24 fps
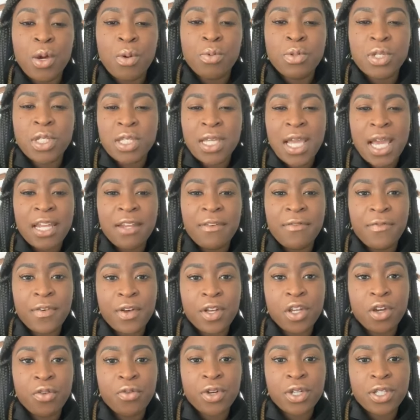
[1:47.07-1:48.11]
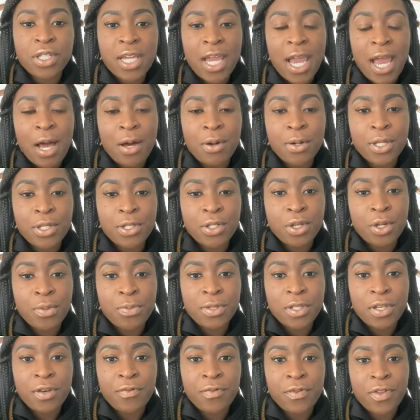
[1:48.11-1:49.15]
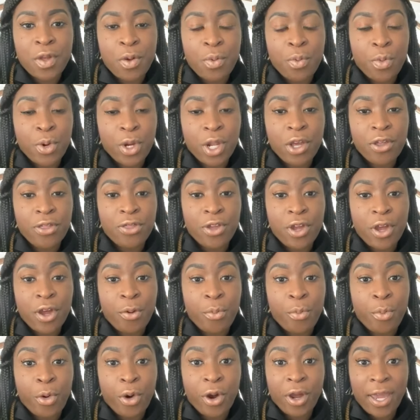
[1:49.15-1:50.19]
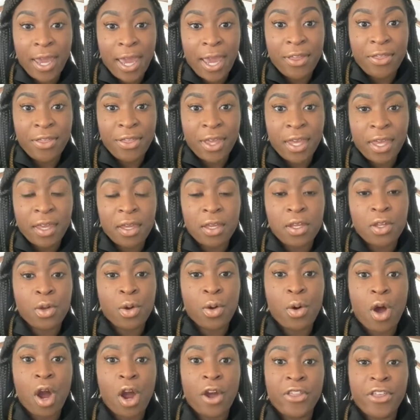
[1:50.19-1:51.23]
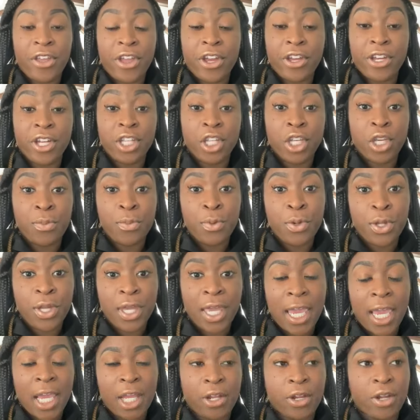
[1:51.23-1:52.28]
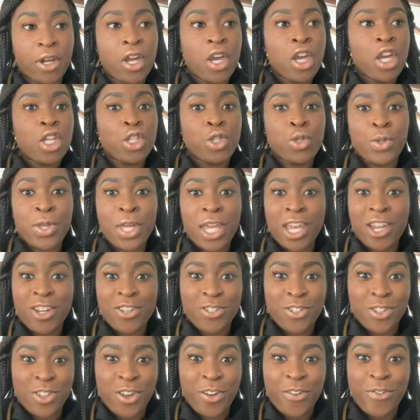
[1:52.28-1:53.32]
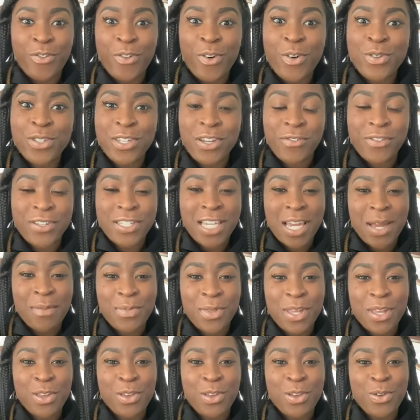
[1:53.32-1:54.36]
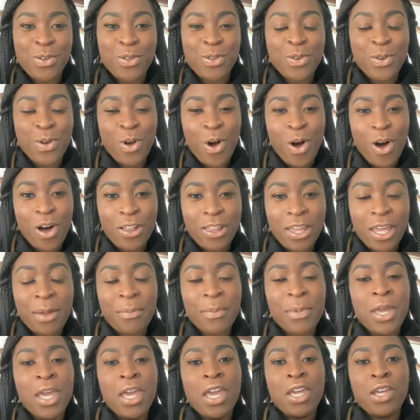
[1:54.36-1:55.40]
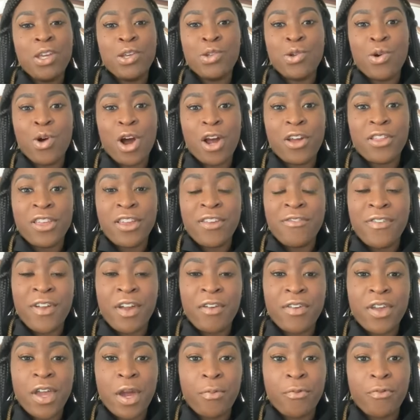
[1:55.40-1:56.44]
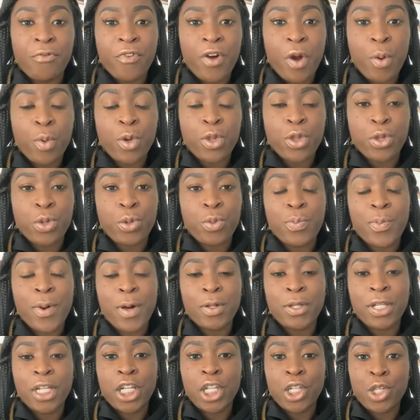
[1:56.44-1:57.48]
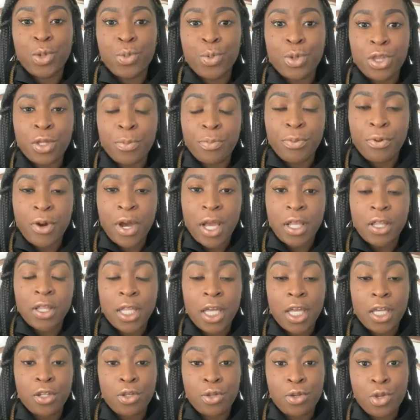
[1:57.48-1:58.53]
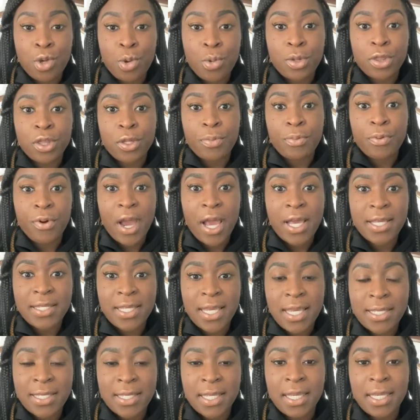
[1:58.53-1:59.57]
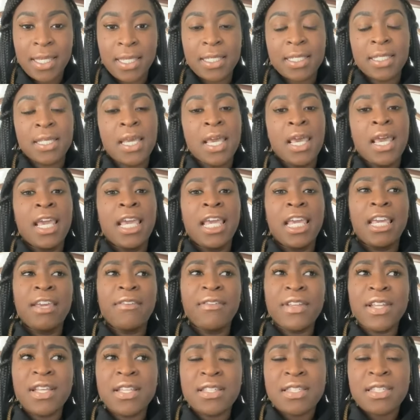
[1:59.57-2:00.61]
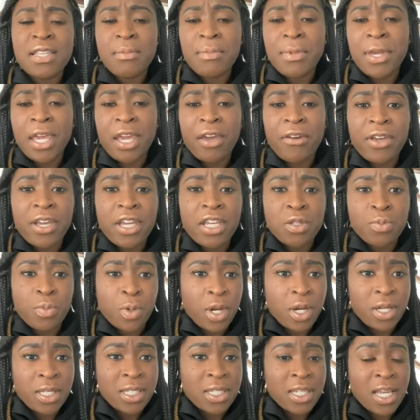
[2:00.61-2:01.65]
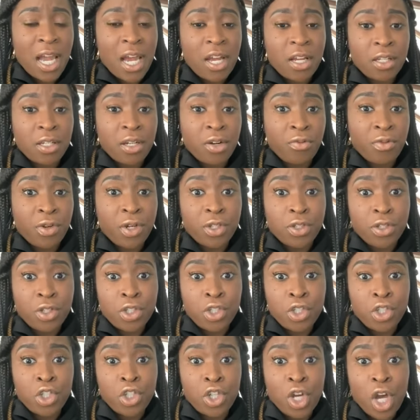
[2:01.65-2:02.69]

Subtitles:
just kind of fill your realtor out in terms of, what are their work ethic? Are they a good communicator? Do they answer their phones every time that you call them? Are they very upfront with you about letting you letting you know what the process is? Even in some areas where it's not a realtor's